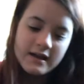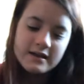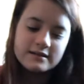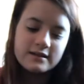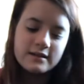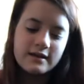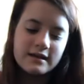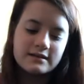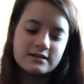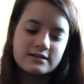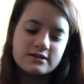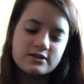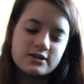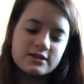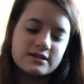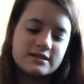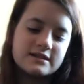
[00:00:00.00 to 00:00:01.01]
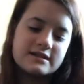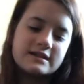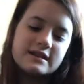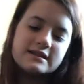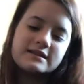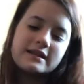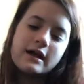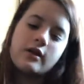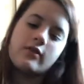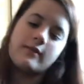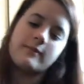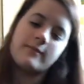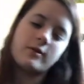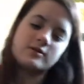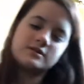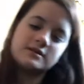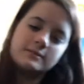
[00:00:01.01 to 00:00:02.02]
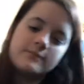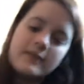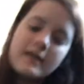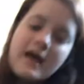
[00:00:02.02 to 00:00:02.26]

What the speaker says: So that just sits down on the bottom.